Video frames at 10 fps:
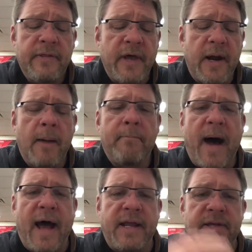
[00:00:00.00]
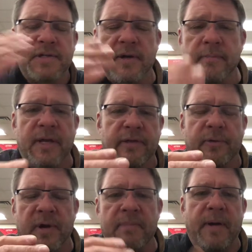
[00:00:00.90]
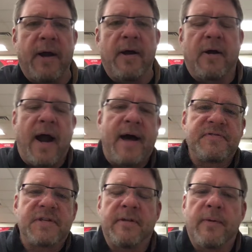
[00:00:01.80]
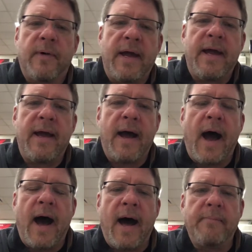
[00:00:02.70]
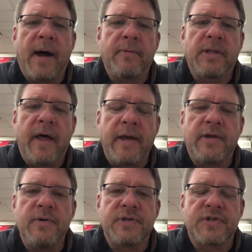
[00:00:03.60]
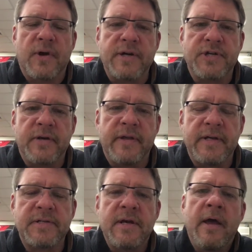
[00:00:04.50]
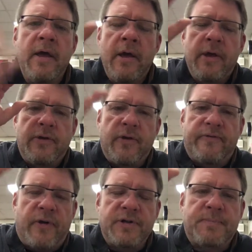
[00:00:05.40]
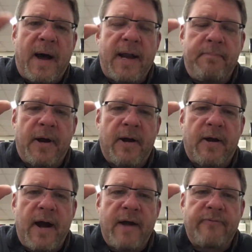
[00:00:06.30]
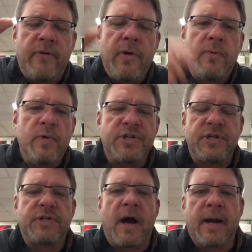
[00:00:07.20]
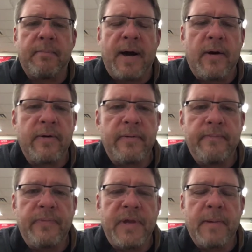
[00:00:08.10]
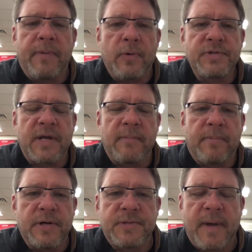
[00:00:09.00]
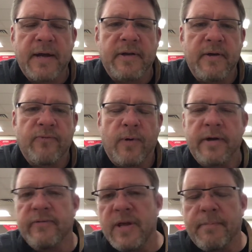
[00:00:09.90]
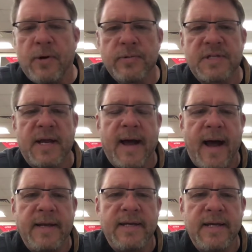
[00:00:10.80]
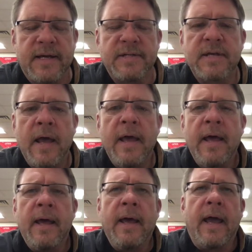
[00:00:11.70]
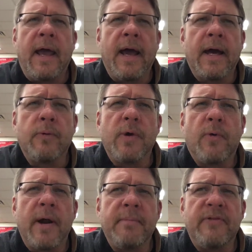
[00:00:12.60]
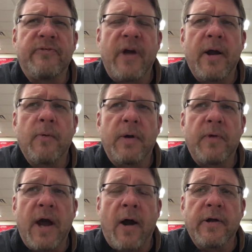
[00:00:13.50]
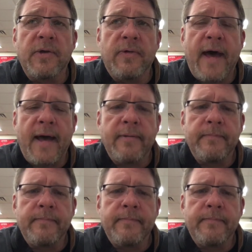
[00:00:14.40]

Then our body is going to be 3 paragraphs, and the way I would like you to structure this, your first body paragraph, we should talk about the opposing perspective, one of the opposing ideas. And we want to be fair when we argue that.